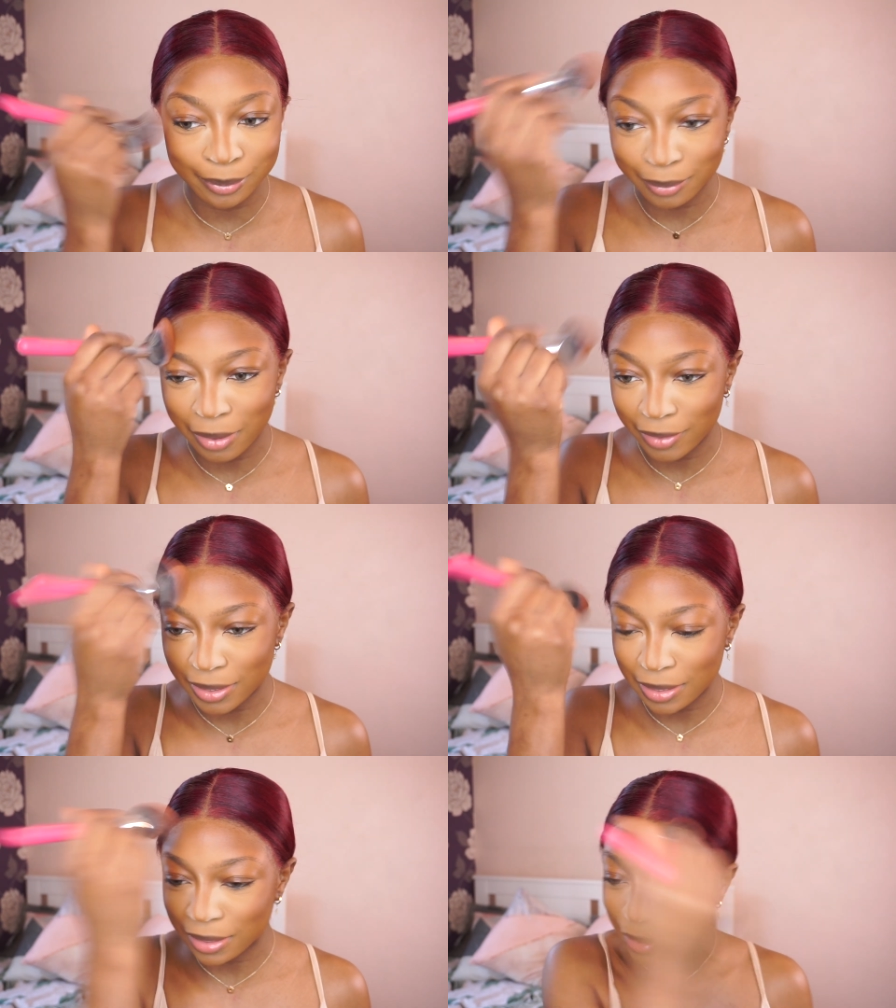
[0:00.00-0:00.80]
My face
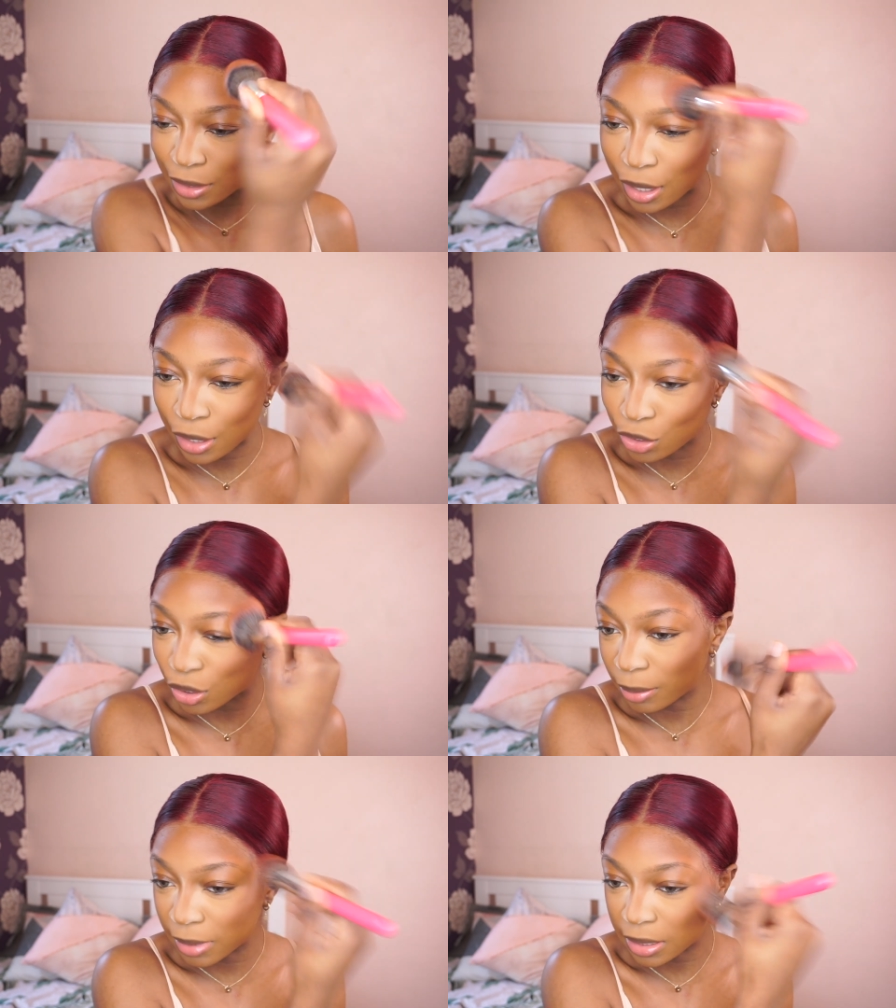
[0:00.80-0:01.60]
is looking
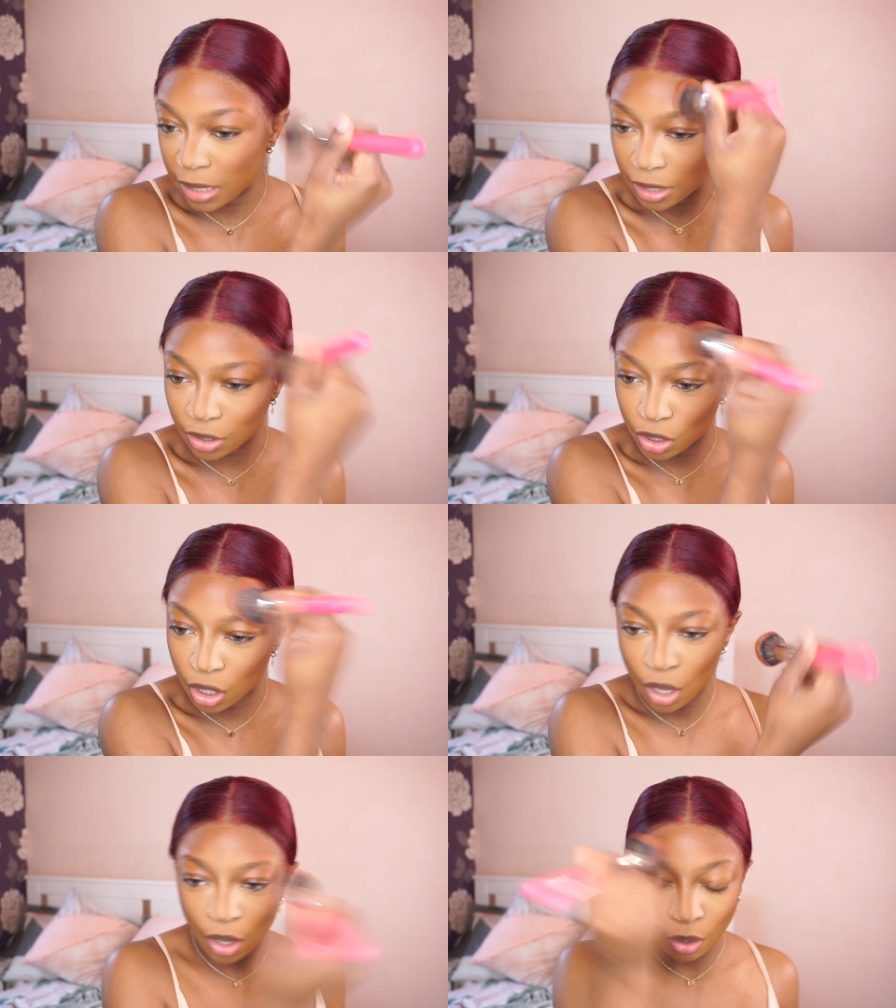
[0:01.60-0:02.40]
extremely snatched,
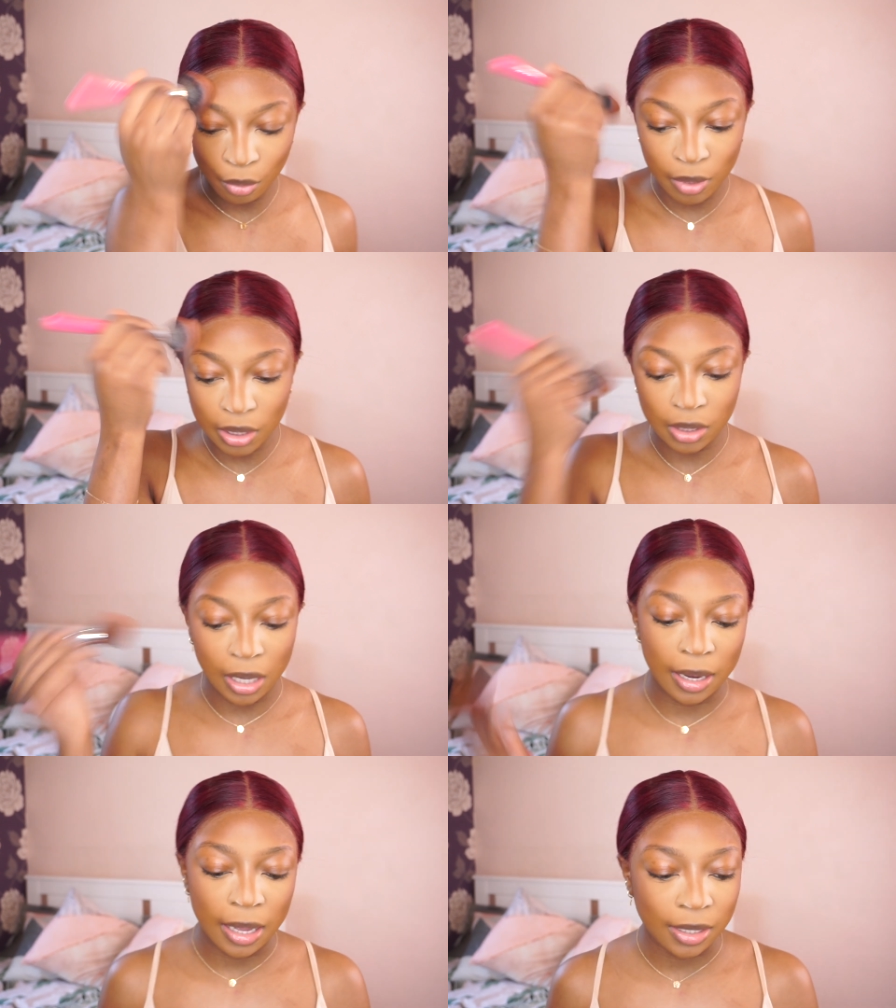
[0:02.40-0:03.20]
which
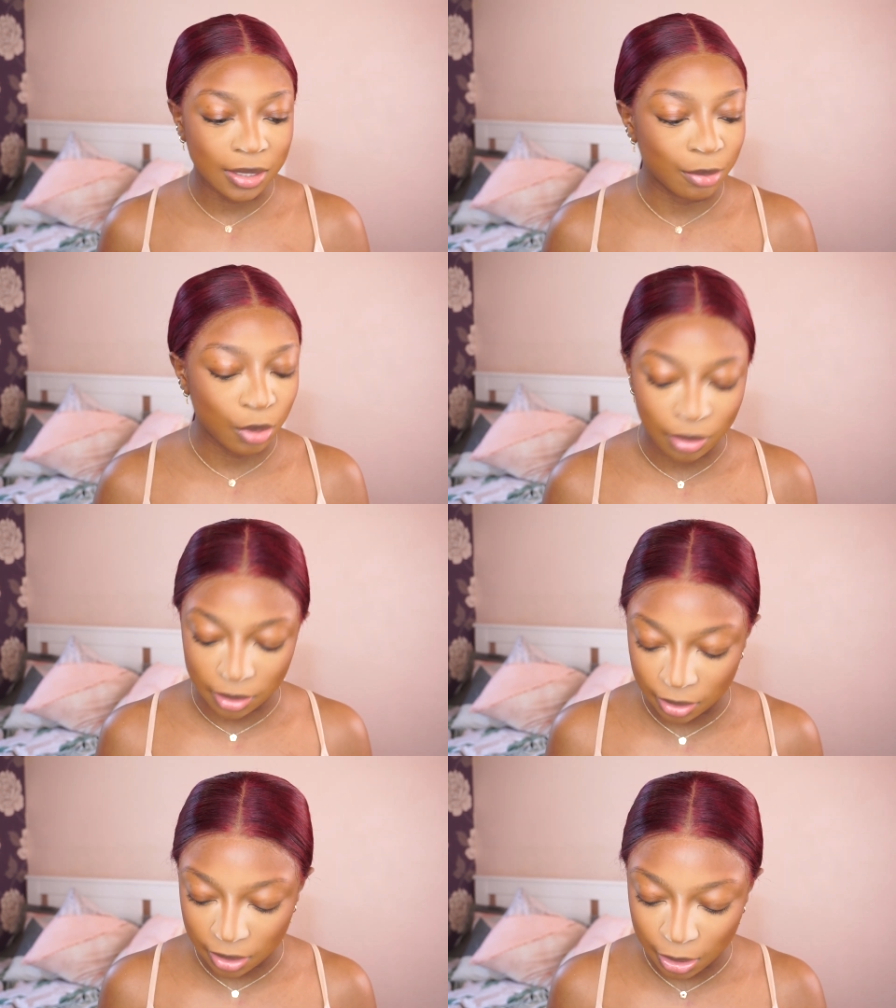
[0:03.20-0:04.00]
I like, to be
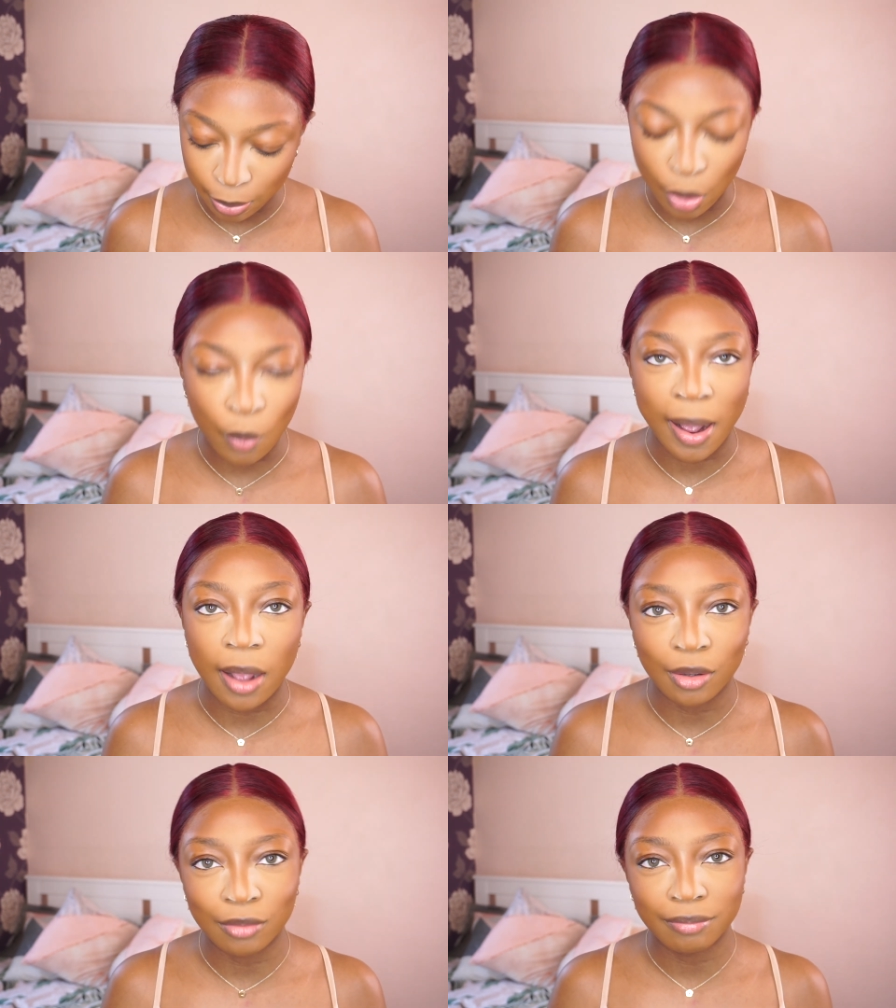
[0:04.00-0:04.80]
honest. It's been a
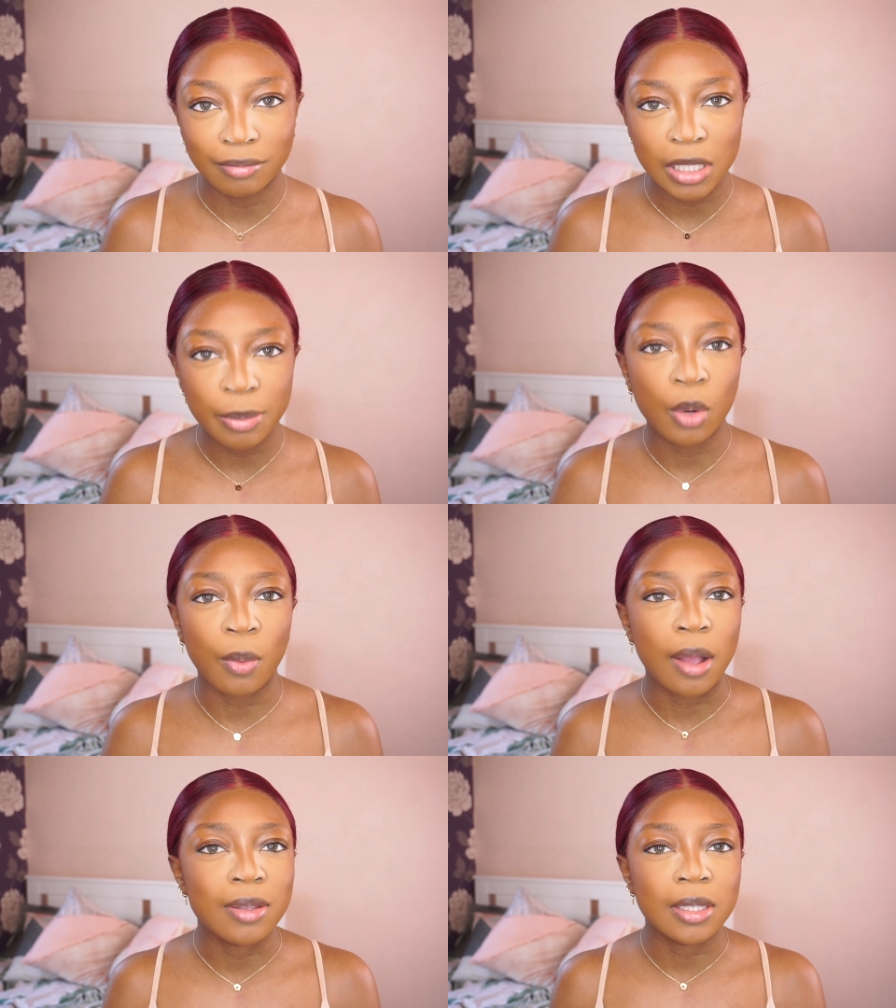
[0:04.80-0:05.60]
while. It's been a
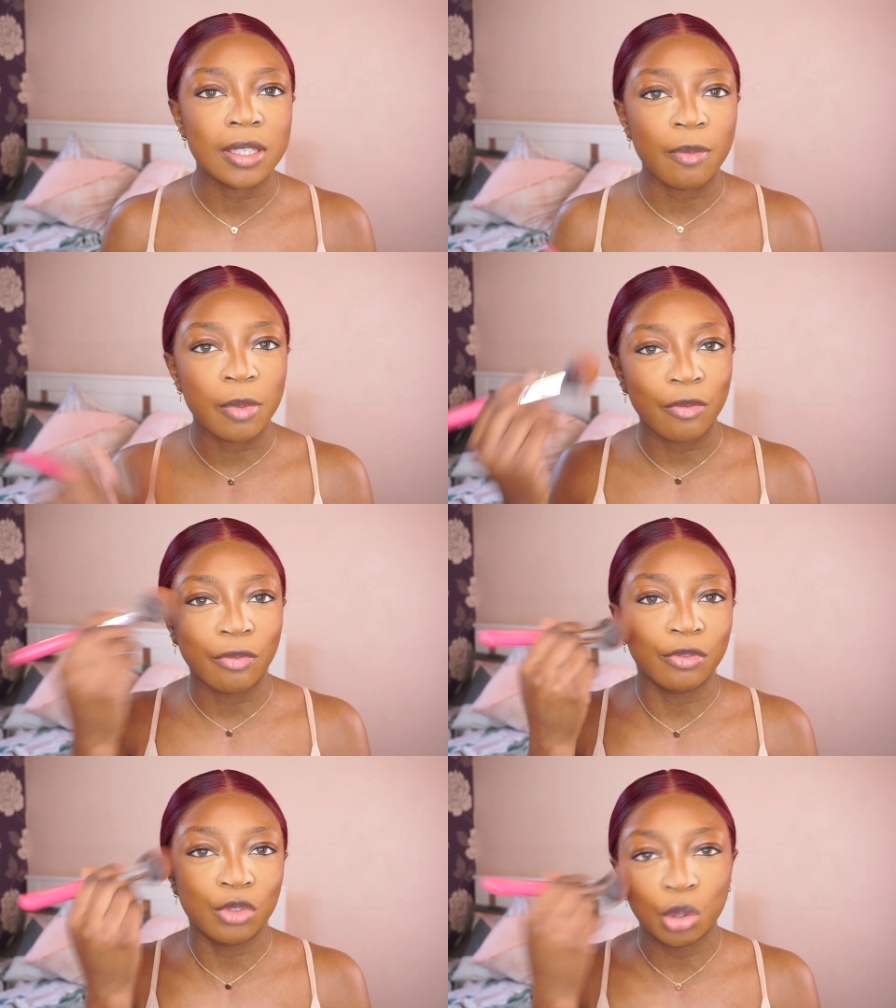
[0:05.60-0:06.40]
while since I've
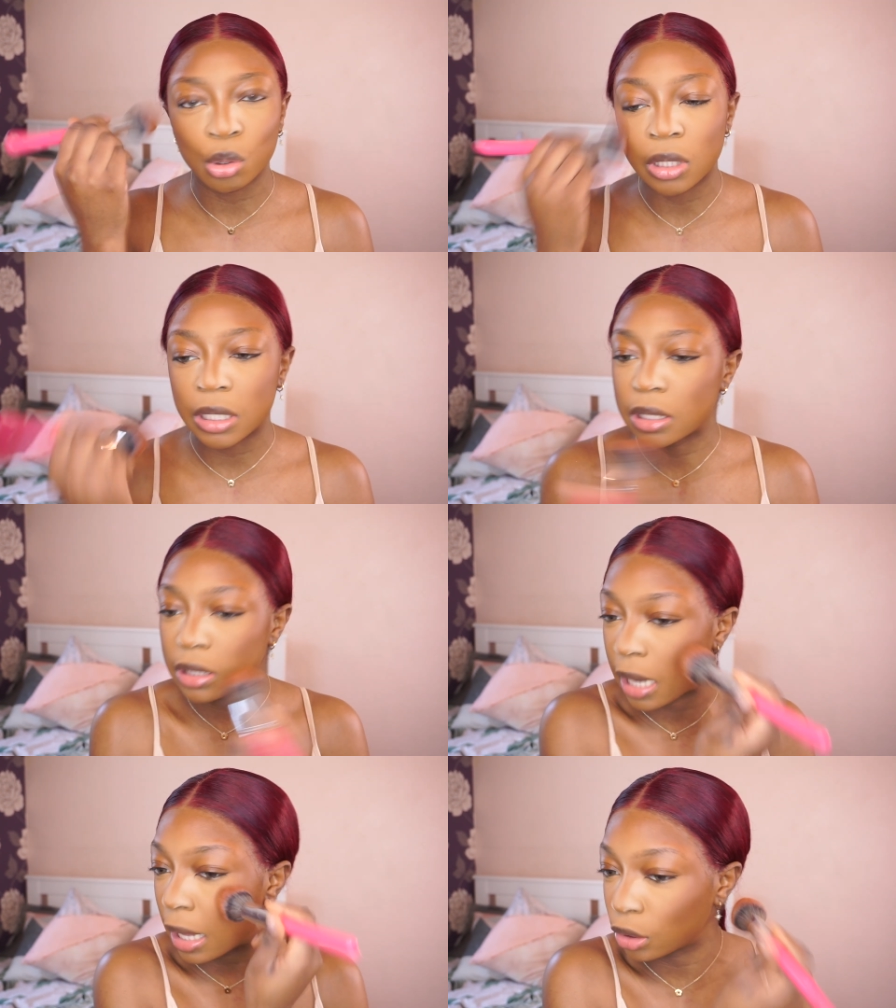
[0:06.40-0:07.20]
been truly
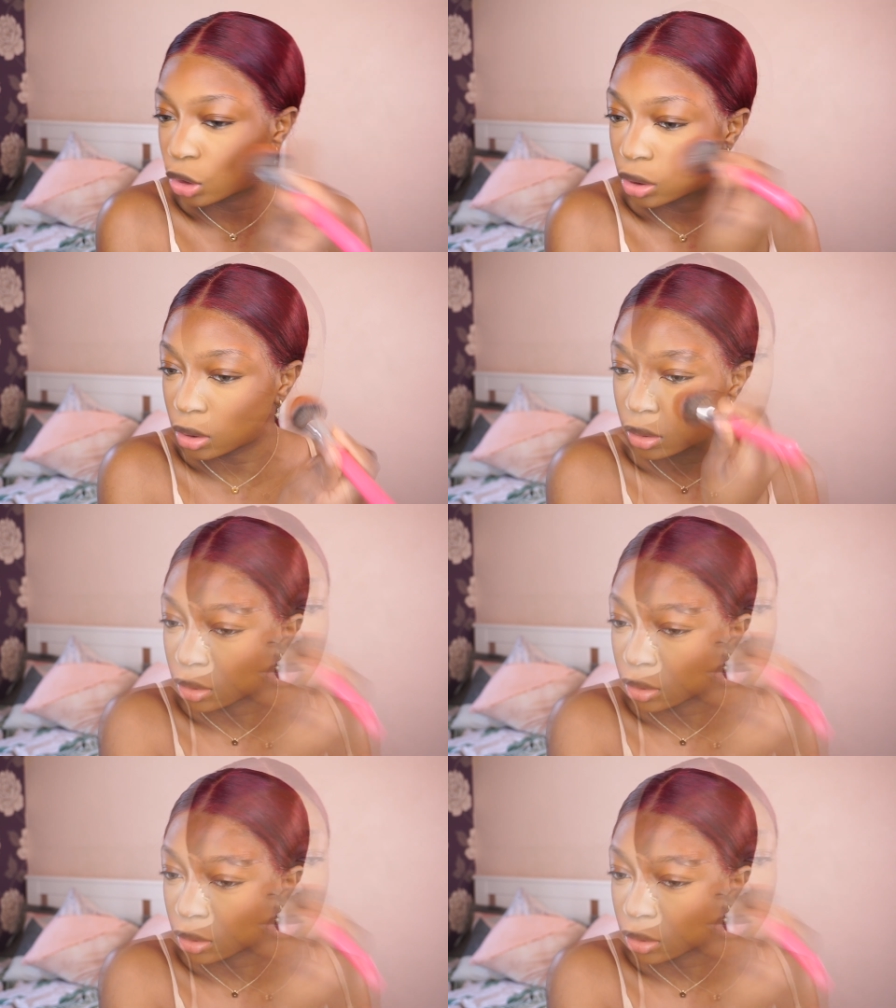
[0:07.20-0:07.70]
snatched.